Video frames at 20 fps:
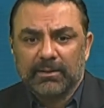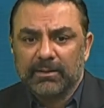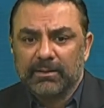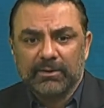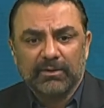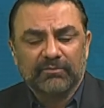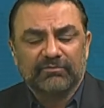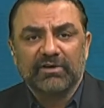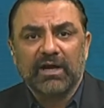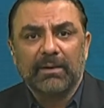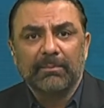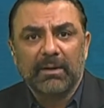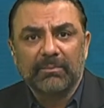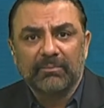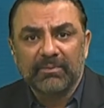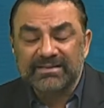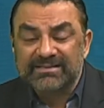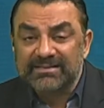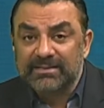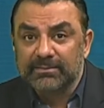you've come
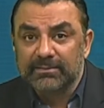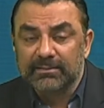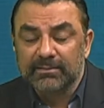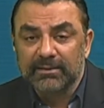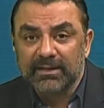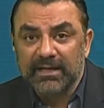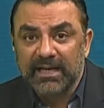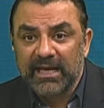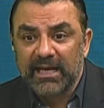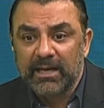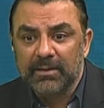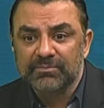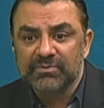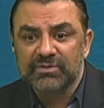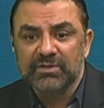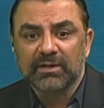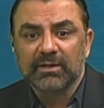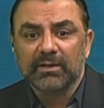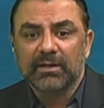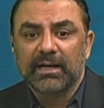up with certain
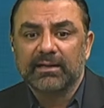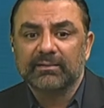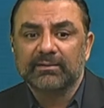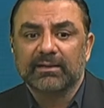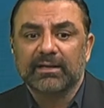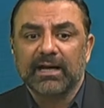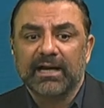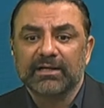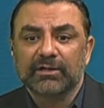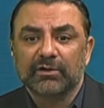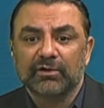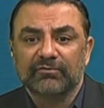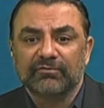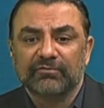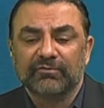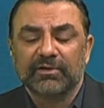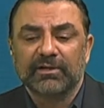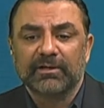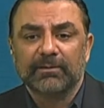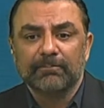names and the kind
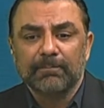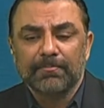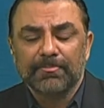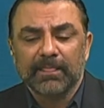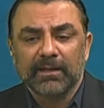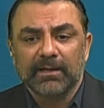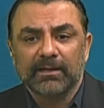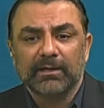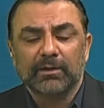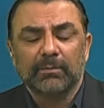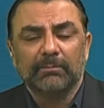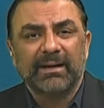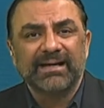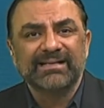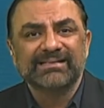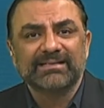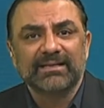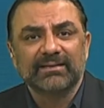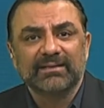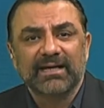of
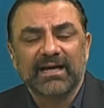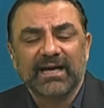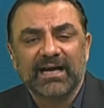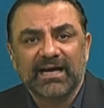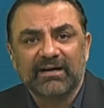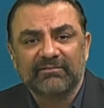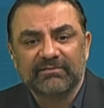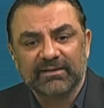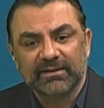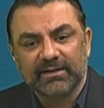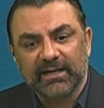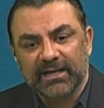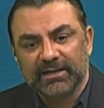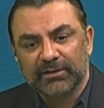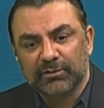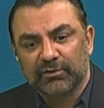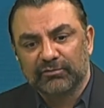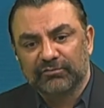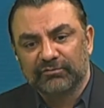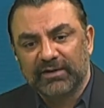mindset they have and the
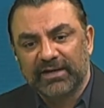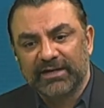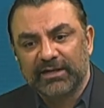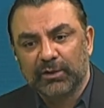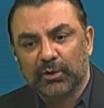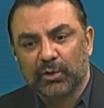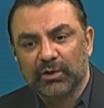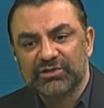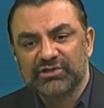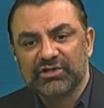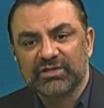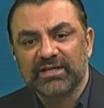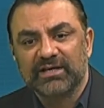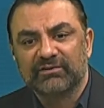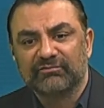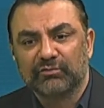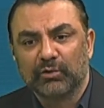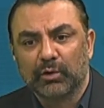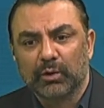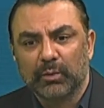kind of ideology they
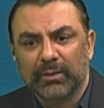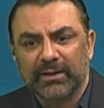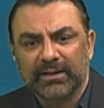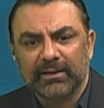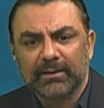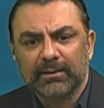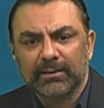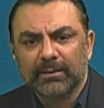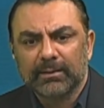are following.